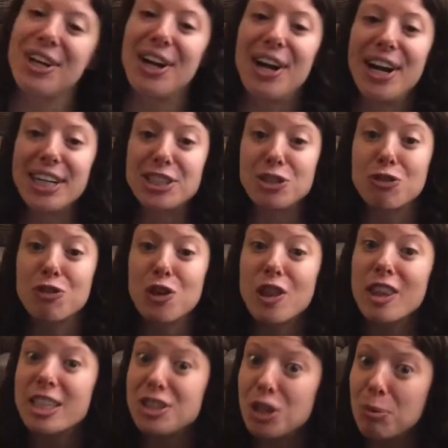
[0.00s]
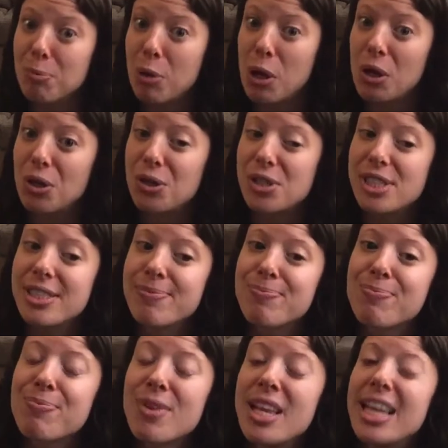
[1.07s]
All right, so for lizard pose,
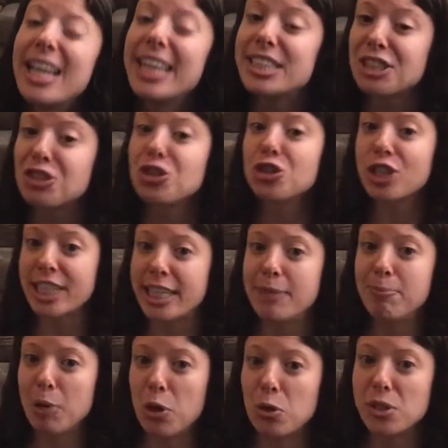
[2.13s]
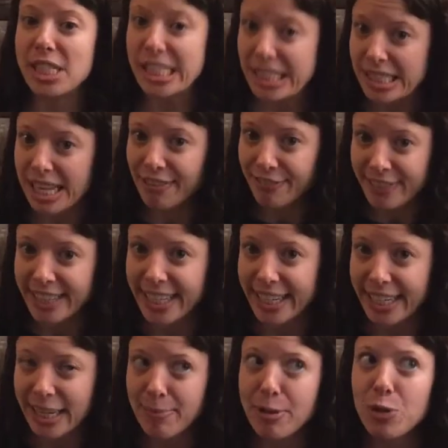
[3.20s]
it's a tricky pose. It's definitely
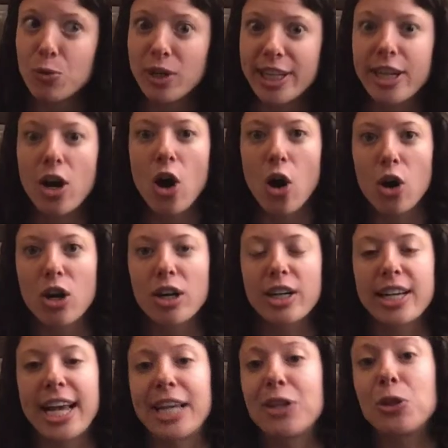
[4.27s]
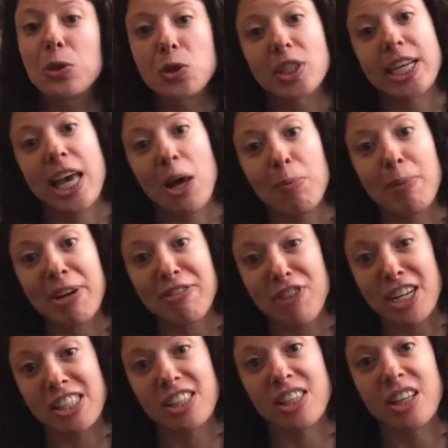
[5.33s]
can be really hard. I usually help my
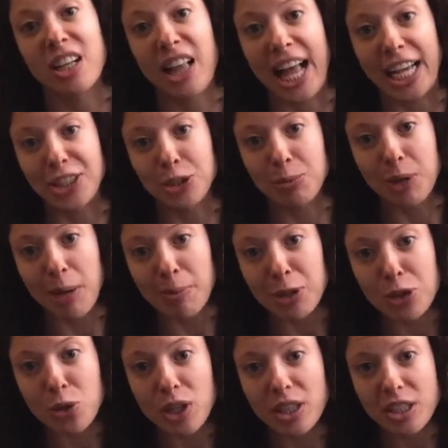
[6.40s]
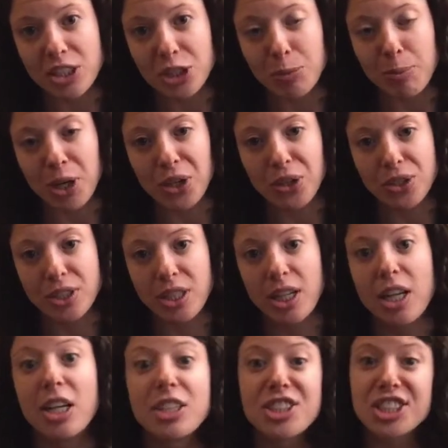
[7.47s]
friends in the classroom come into a lizard pose.
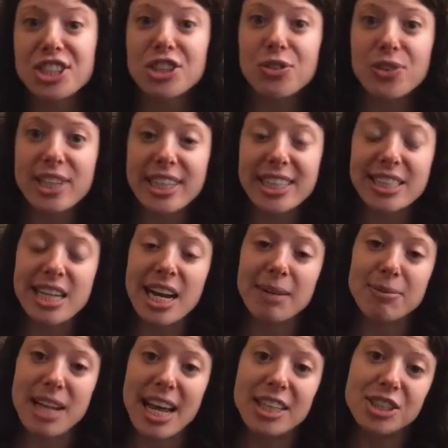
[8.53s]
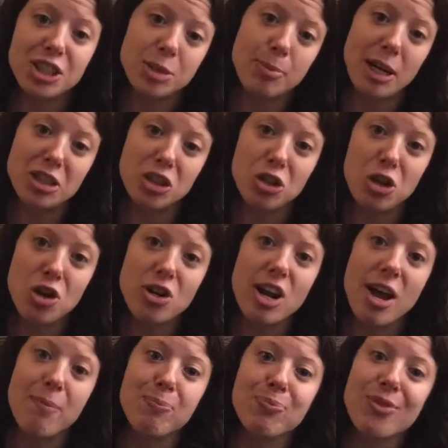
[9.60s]
So this is a really good time to ask your special
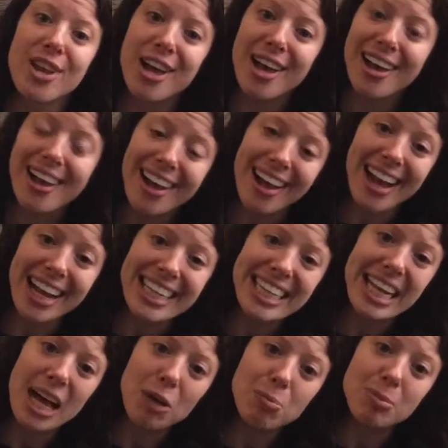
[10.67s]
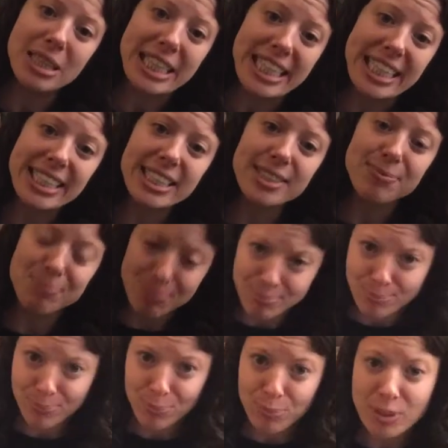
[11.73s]
grown-up, I need help, please.
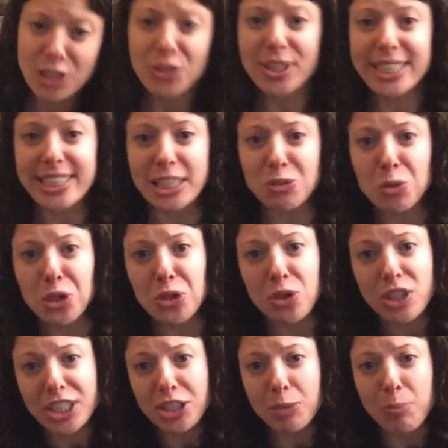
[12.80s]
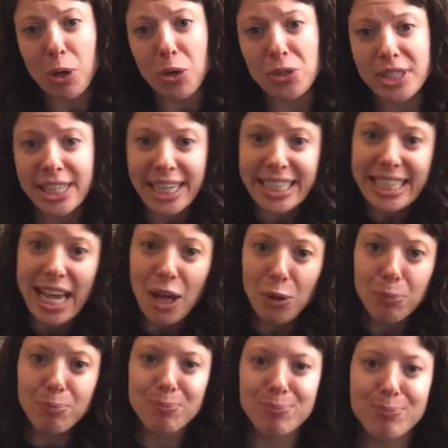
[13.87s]
Miss Laurie says we're gonna do a lizard pose and I need help.
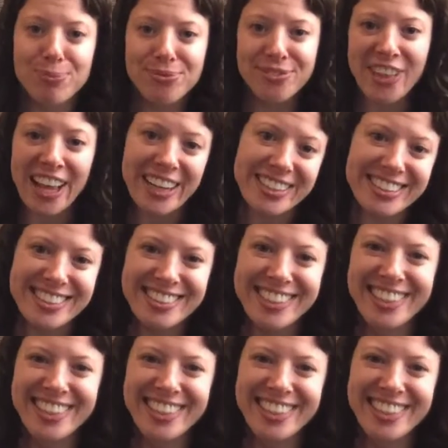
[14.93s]
Thanks.